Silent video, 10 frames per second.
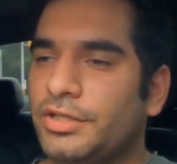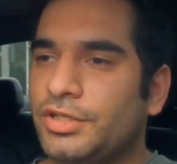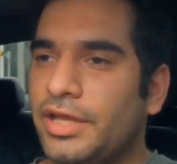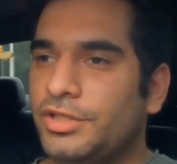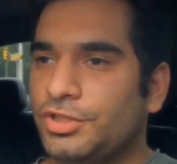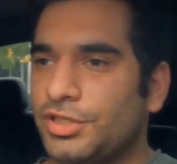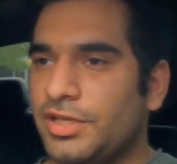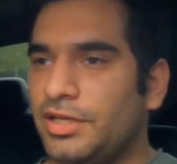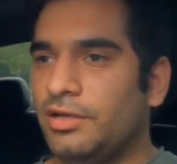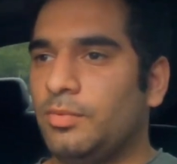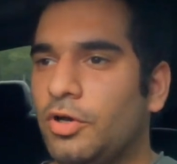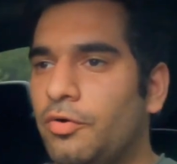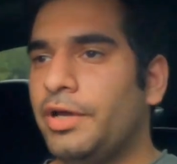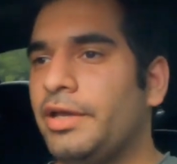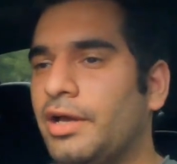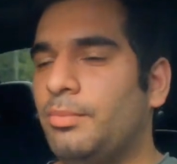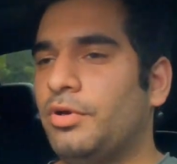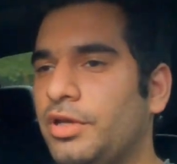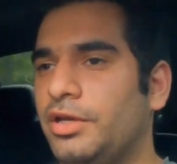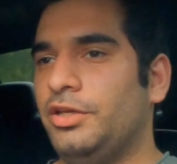engine just ended up going. I
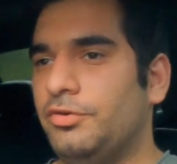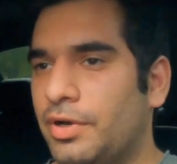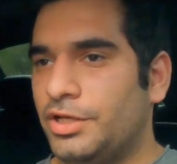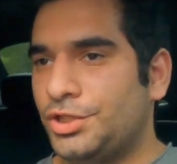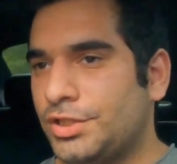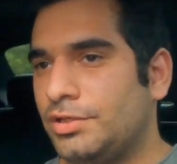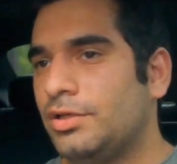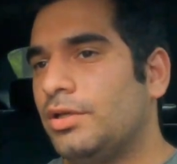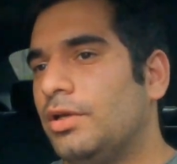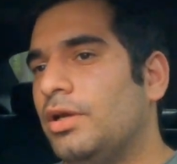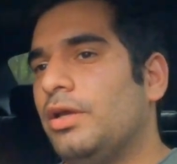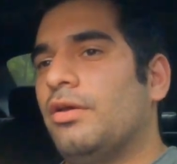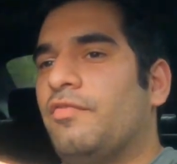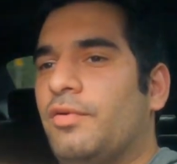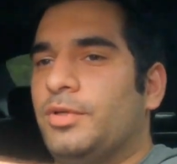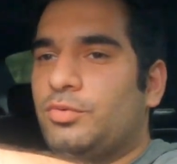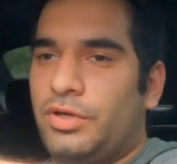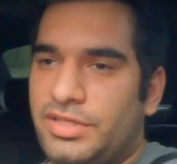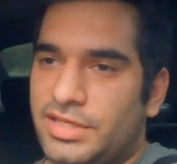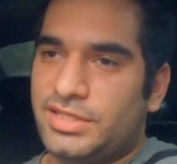put in a new engine from a
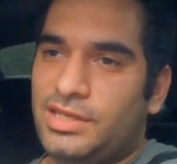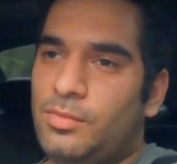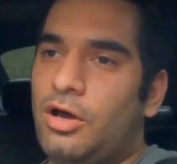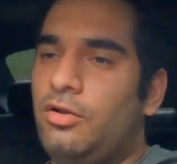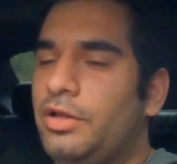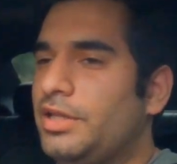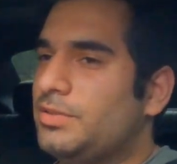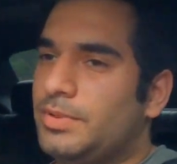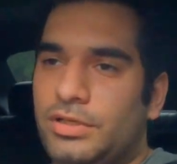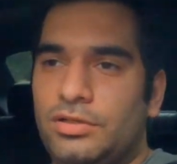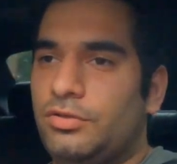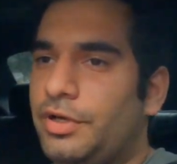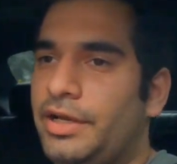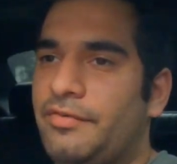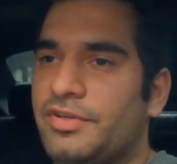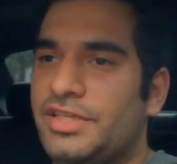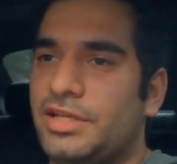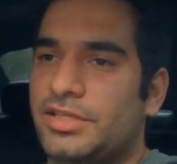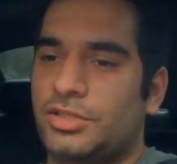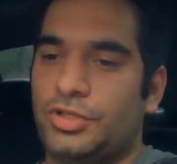2016 model, and it's been great ever
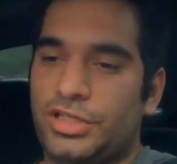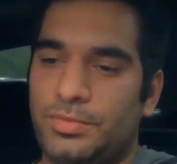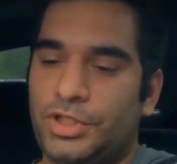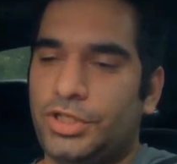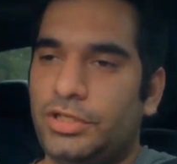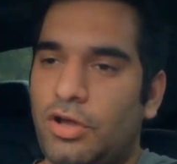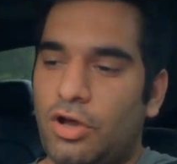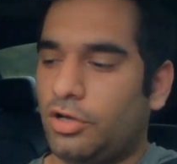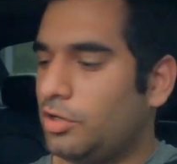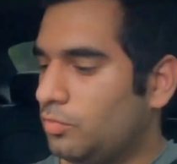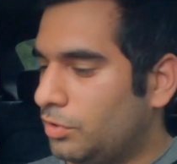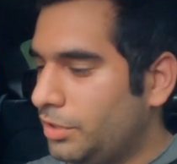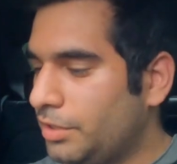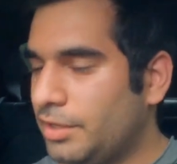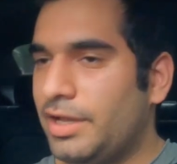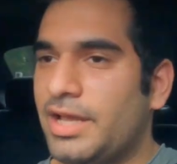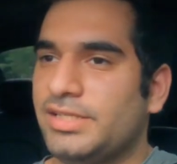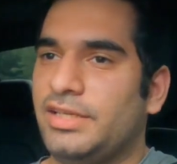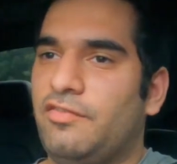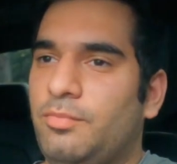since. Transmission, knock on wood,
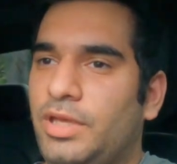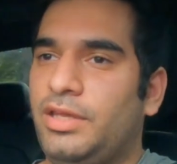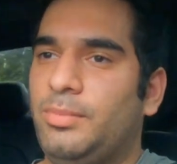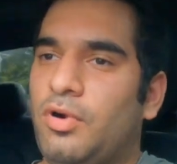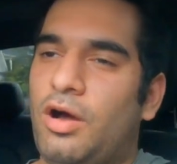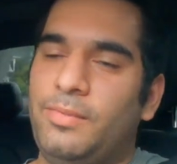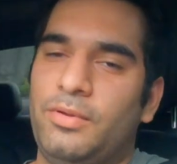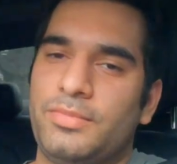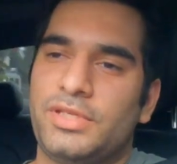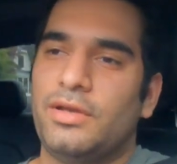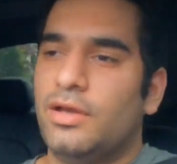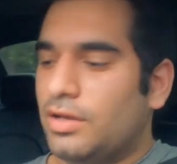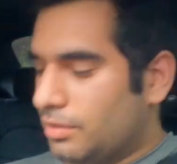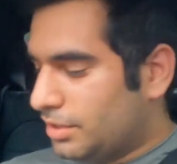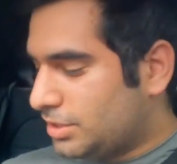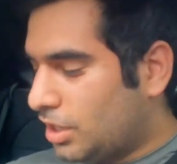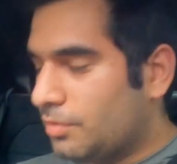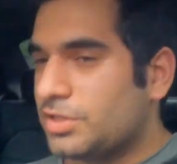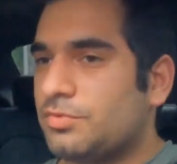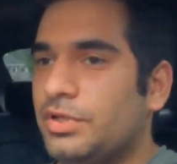hasn't given me any problems. This car
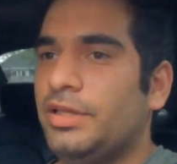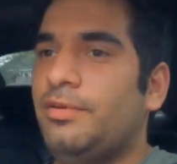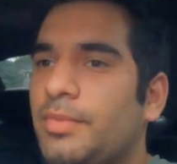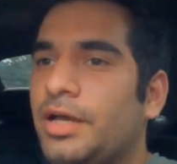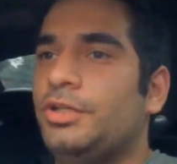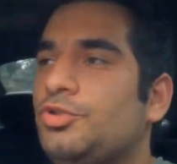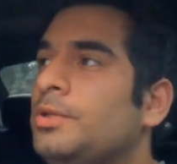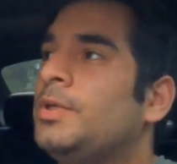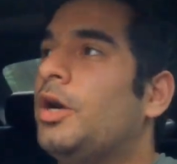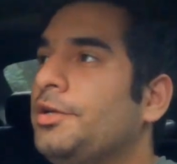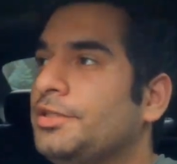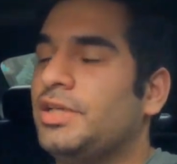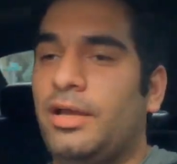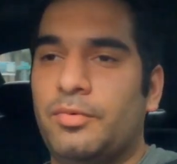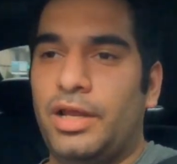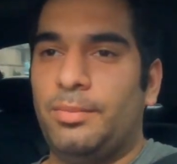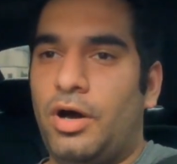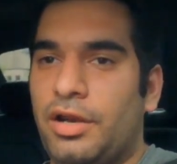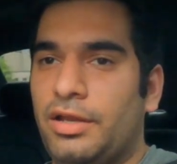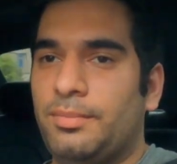was really my dream car at the time when I bought it,